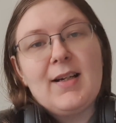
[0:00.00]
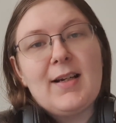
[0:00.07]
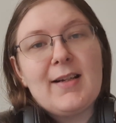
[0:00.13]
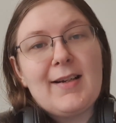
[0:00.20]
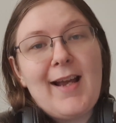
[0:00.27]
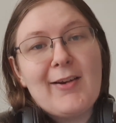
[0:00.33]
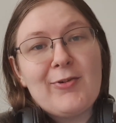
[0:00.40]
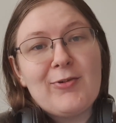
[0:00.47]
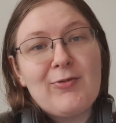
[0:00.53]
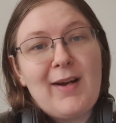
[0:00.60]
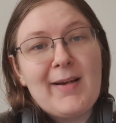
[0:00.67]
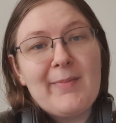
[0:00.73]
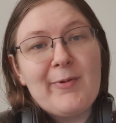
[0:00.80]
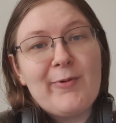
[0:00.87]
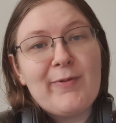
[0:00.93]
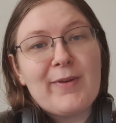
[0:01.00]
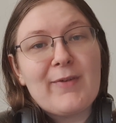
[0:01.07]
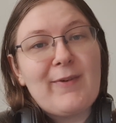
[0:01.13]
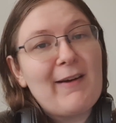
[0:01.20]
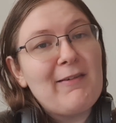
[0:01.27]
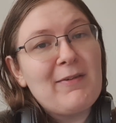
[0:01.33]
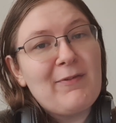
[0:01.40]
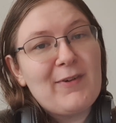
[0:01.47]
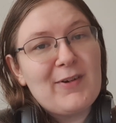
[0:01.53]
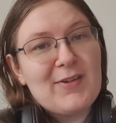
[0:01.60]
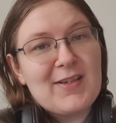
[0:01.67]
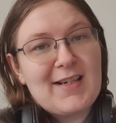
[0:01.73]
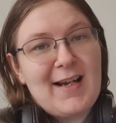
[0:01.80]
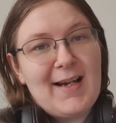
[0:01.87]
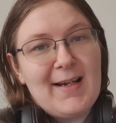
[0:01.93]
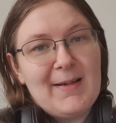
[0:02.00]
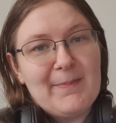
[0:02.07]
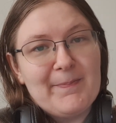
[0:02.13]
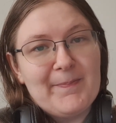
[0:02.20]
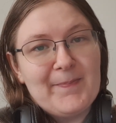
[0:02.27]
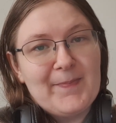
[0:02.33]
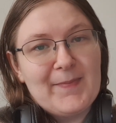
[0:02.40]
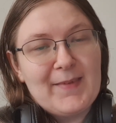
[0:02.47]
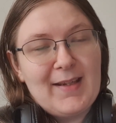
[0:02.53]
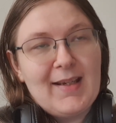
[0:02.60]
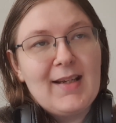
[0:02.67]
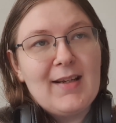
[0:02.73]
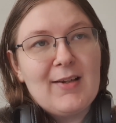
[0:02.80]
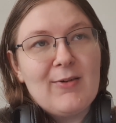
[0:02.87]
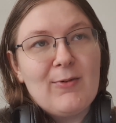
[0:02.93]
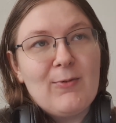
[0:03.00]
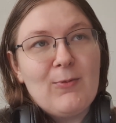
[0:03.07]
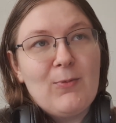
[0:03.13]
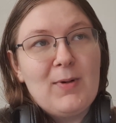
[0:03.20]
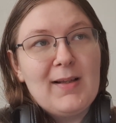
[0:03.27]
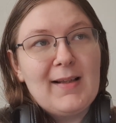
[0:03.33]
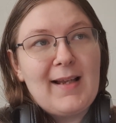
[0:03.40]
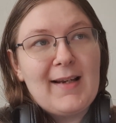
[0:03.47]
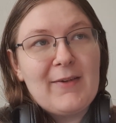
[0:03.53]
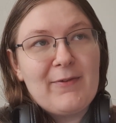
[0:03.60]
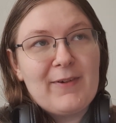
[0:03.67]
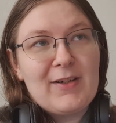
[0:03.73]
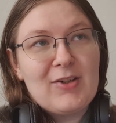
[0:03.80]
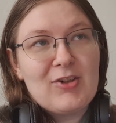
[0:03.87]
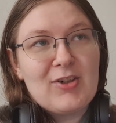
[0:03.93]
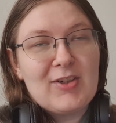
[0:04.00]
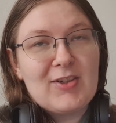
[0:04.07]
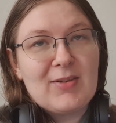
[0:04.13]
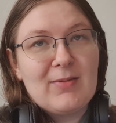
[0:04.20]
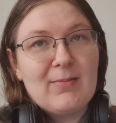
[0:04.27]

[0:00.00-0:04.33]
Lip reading: NaNoWriMo for the very first time. Will I finish it?